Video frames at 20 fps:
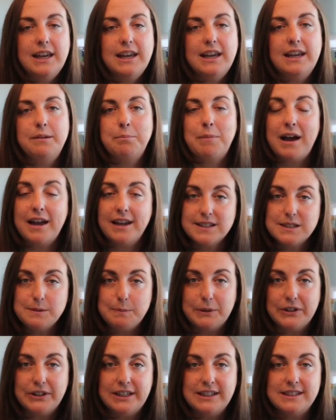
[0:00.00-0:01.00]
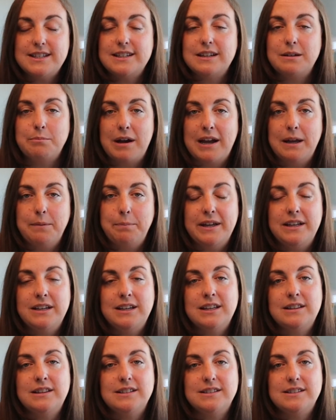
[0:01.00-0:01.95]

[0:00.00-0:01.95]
In my experience and in my opinion,